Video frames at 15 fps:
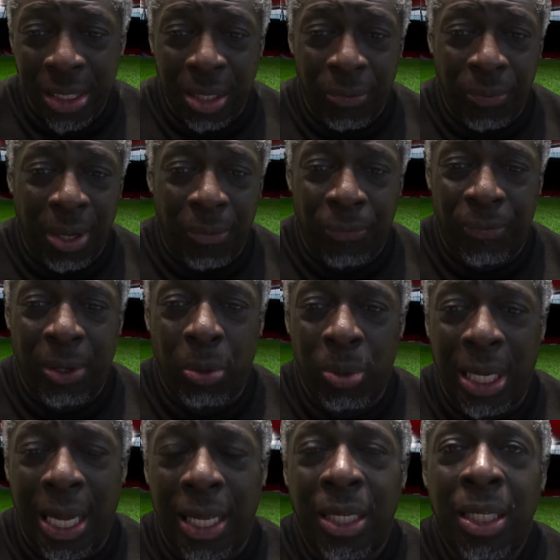I felt
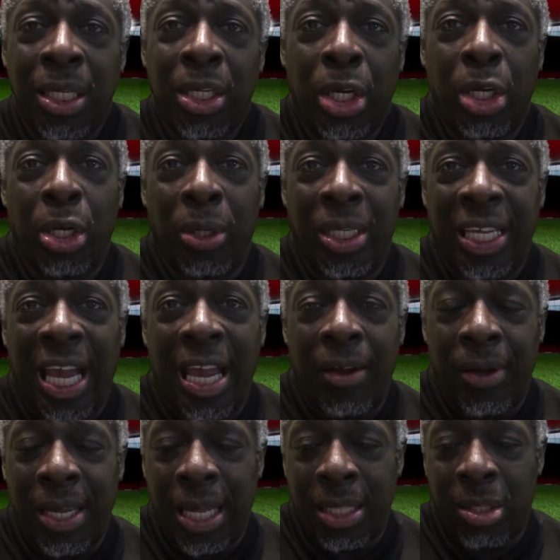that
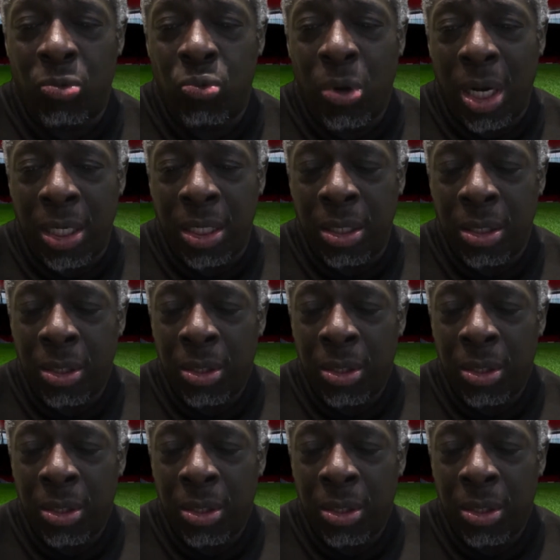he had the run